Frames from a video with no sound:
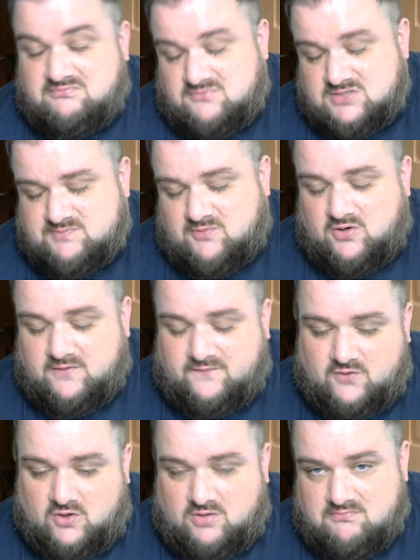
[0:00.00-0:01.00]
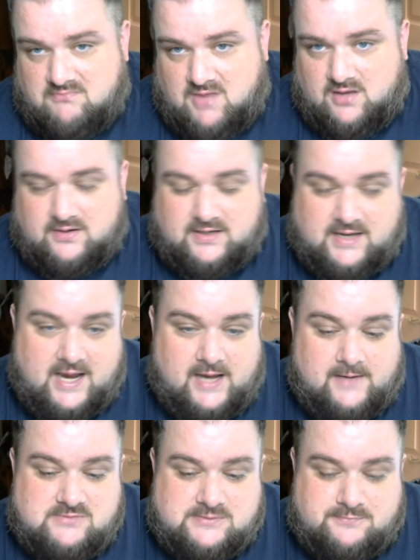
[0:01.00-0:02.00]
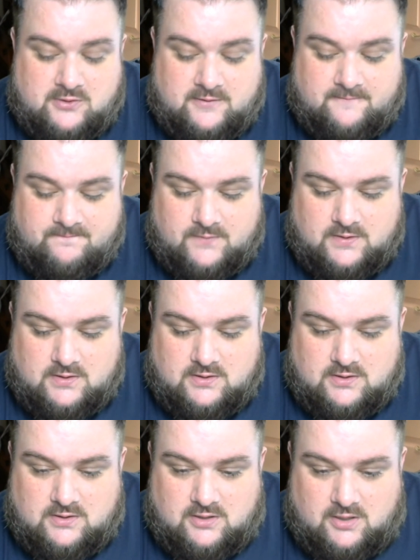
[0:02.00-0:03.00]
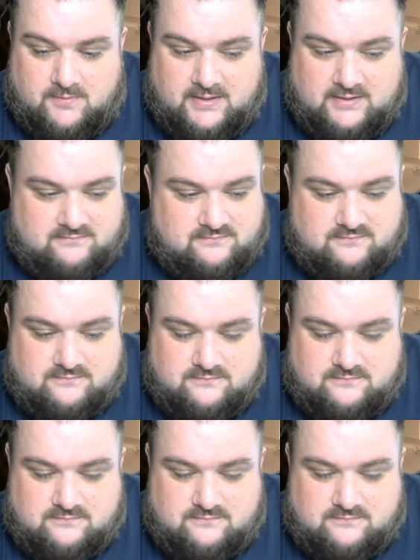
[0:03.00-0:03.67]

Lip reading: Despite a few meh games, but I mean,